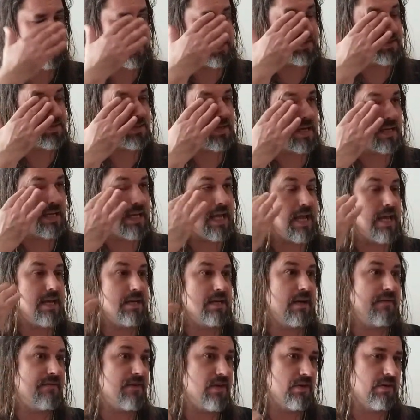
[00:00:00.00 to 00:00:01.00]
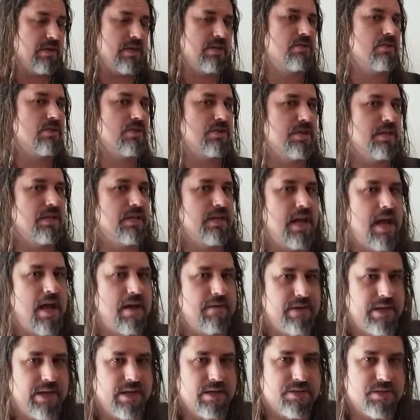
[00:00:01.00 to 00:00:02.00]
us again if you're interested in
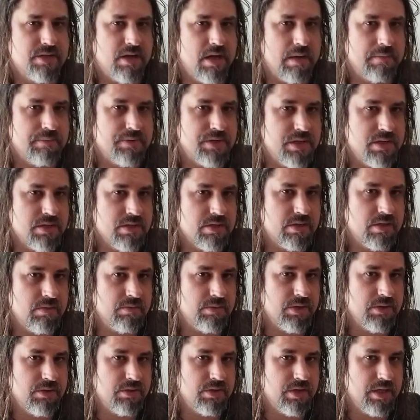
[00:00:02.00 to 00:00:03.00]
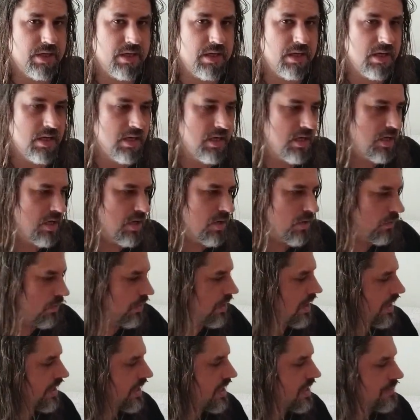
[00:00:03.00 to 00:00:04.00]
having us come to your community. We're
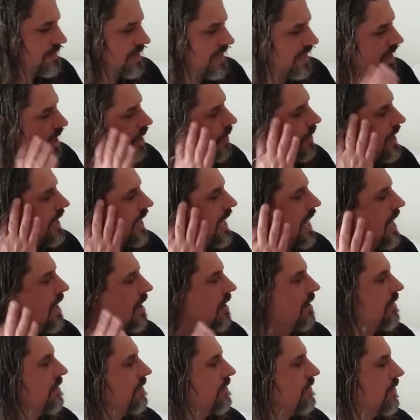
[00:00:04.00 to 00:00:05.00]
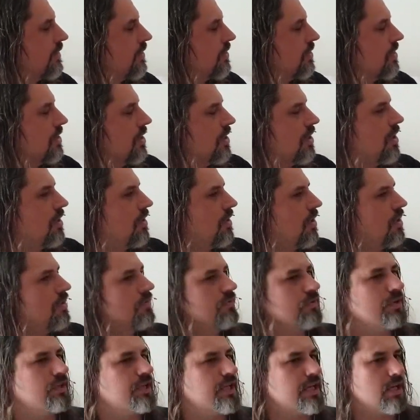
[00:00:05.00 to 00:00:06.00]
not going to be going out for
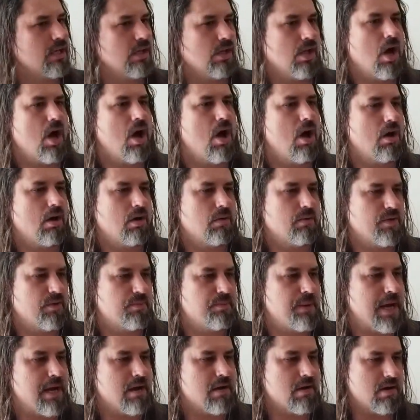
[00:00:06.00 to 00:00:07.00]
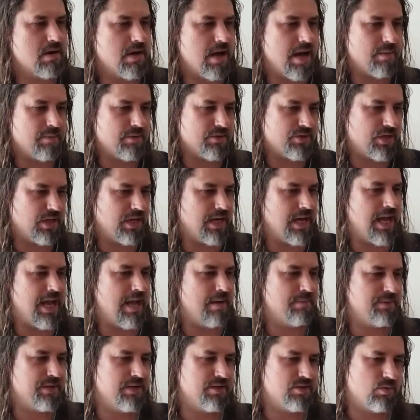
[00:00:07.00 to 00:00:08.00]
overly long with Pyradym. What's going to
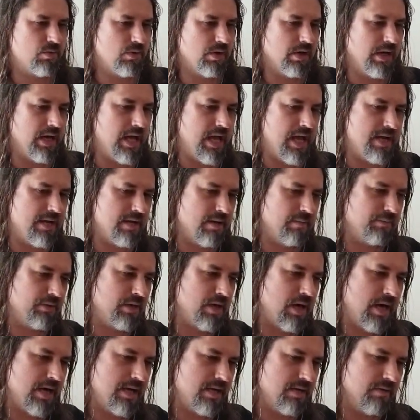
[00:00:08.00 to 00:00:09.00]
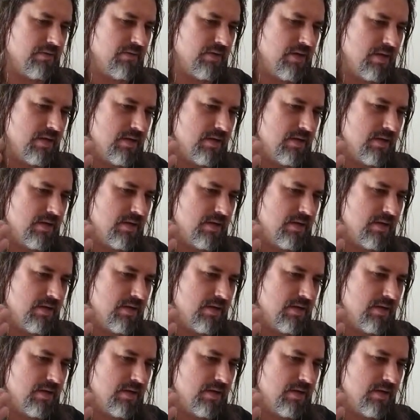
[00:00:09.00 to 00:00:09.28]
happen is we're going to end up kind of